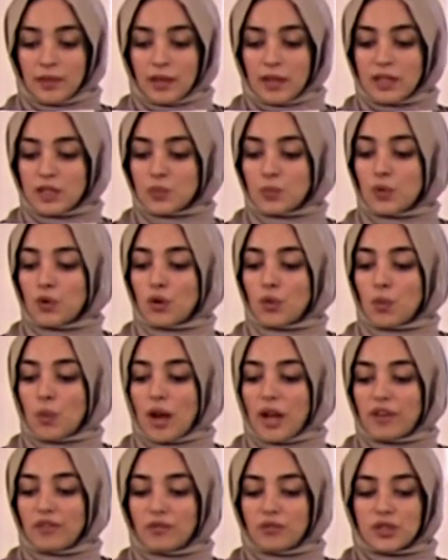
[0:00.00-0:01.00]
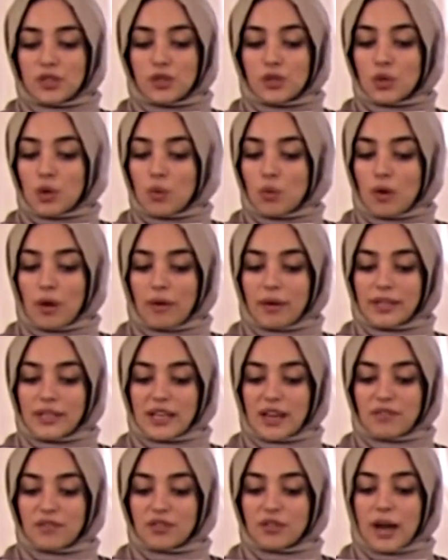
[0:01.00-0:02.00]
His poor wife was so worried
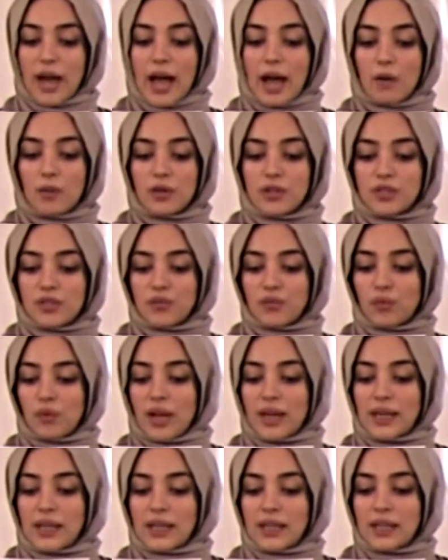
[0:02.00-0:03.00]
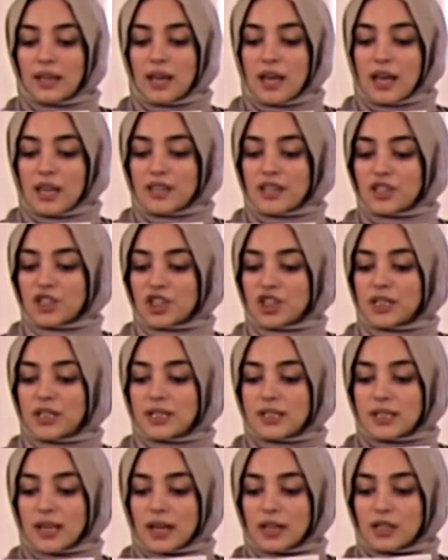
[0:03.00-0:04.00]
after hours of waiting that she
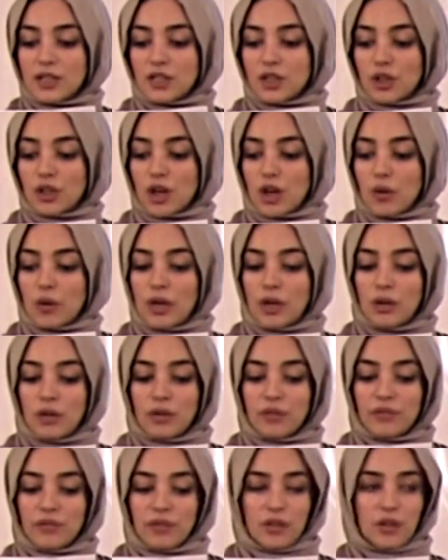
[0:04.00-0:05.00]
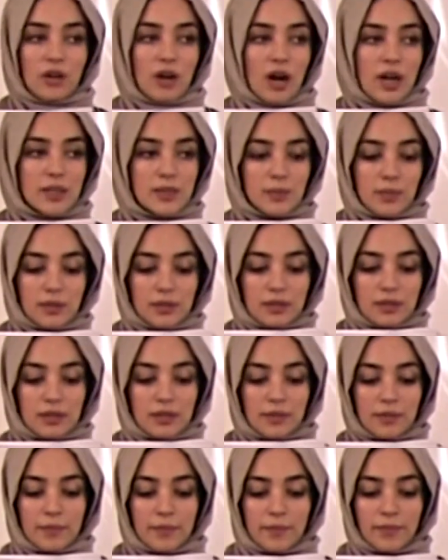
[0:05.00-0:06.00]
decided to go and look for her husband.
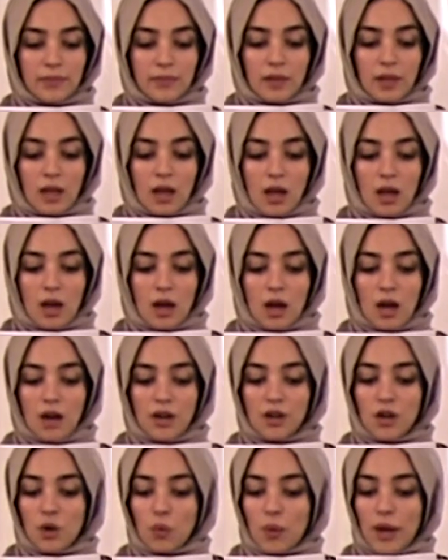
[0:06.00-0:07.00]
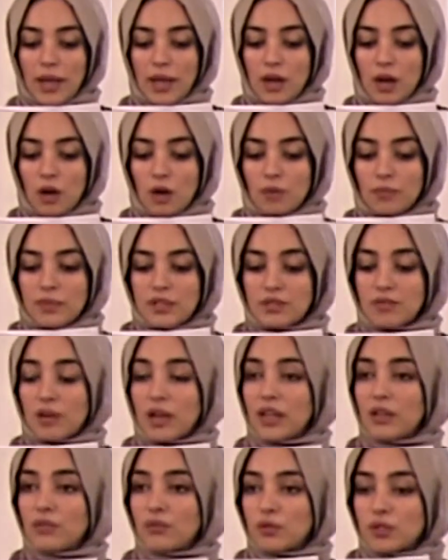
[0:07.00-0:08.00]
On her way home,
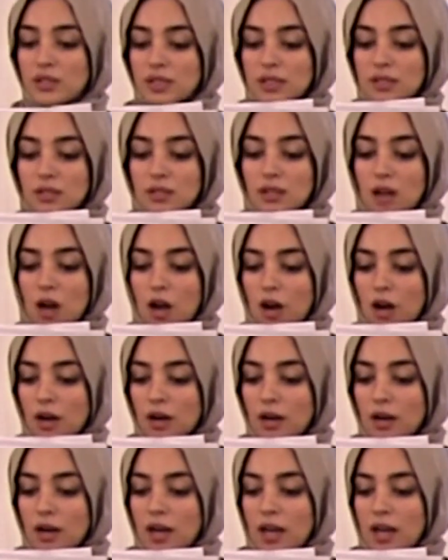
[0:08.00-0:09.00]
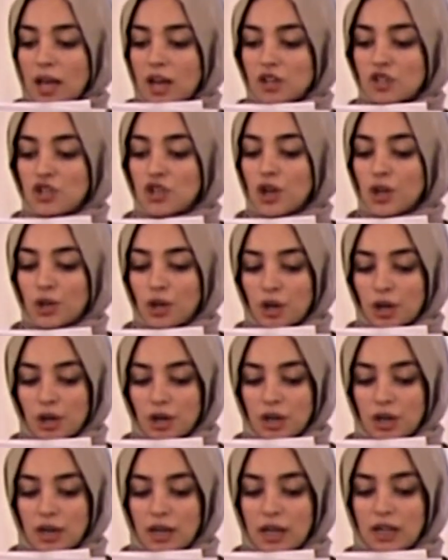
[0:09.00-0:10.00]
Israeli forces saw her and shot
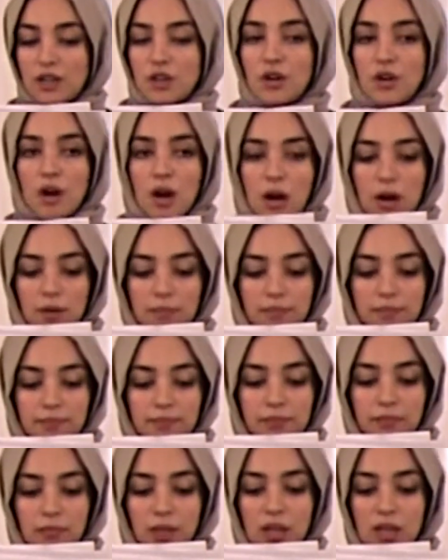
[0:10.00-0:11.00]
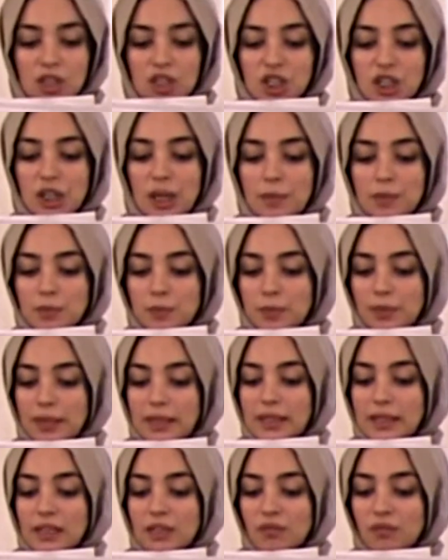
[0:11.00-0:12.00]
her in her arm. She kept
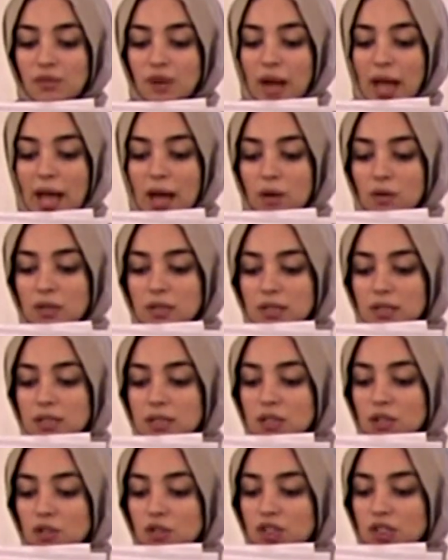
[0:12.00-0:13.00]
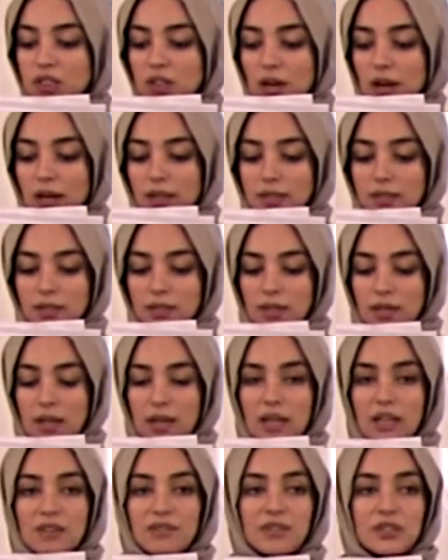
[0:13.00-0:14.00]
bleeding for hours until she died,
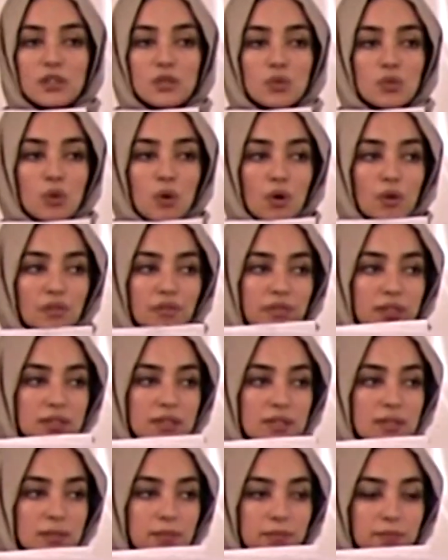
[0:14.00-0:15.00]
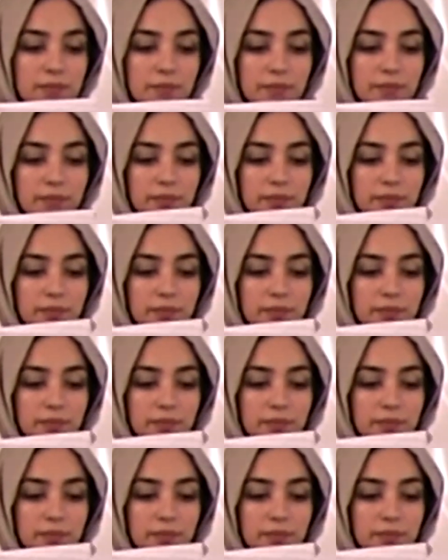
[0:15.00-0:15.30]
leaving 2 orphans.